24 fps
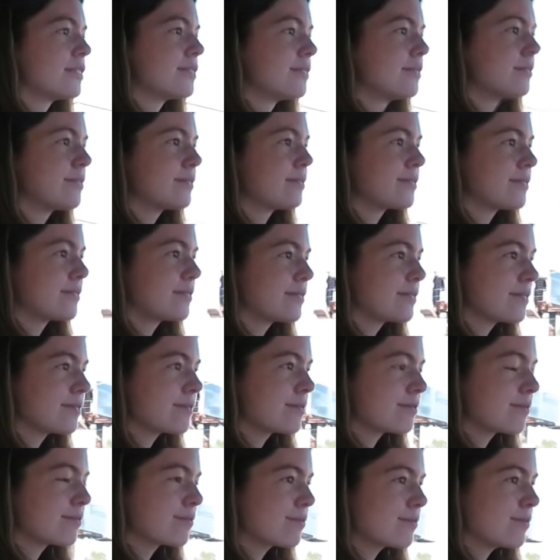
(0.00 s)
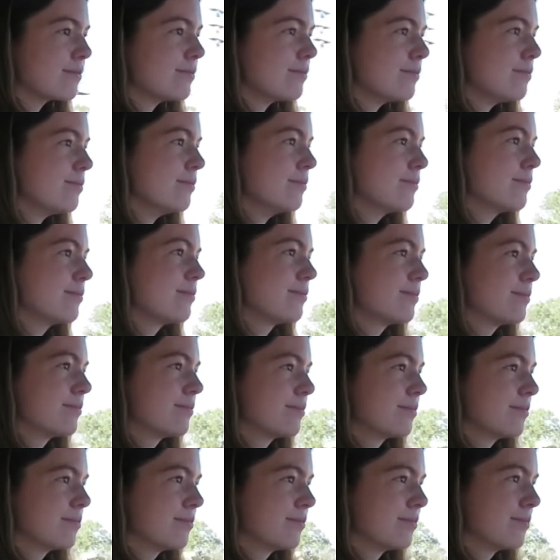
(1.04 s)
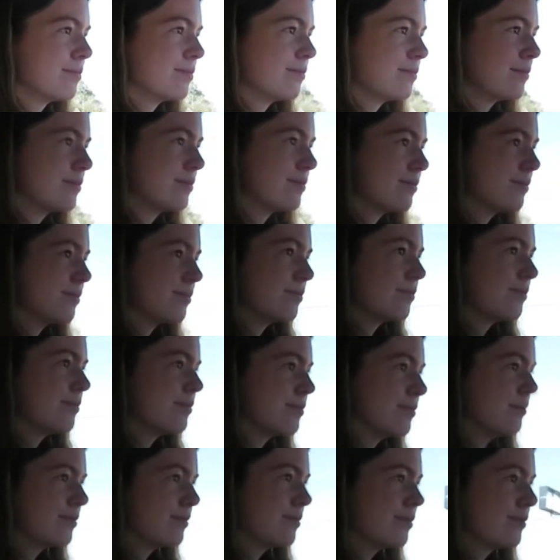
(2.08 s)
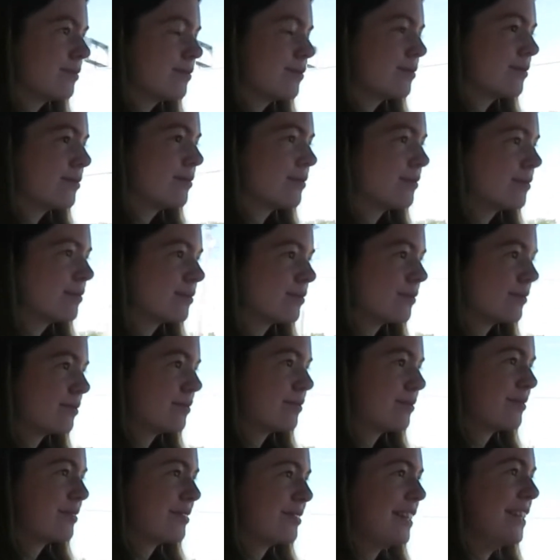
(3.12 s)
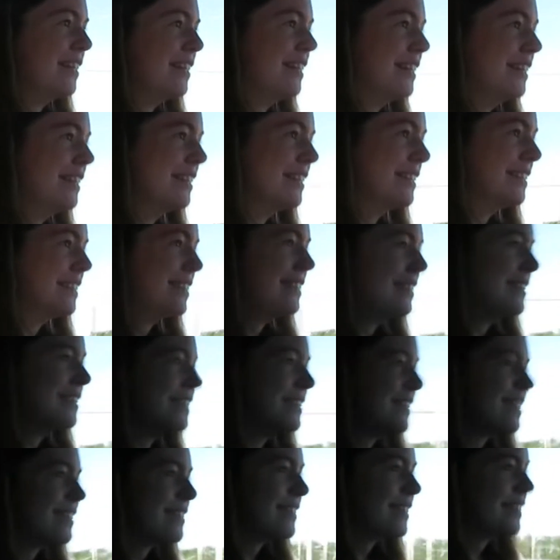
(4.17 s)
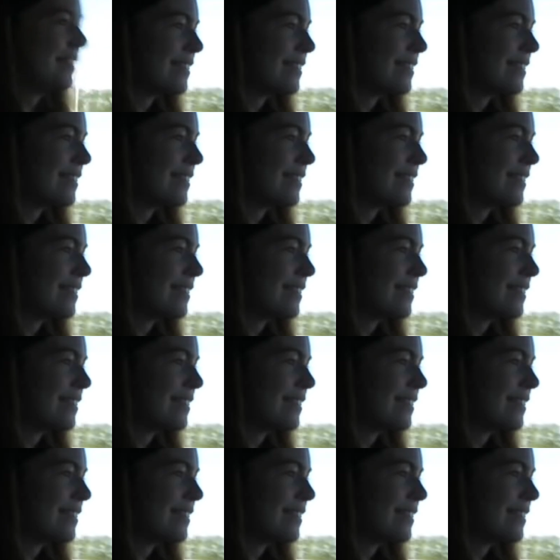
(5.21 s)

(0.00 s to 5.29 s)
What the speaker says: (silent)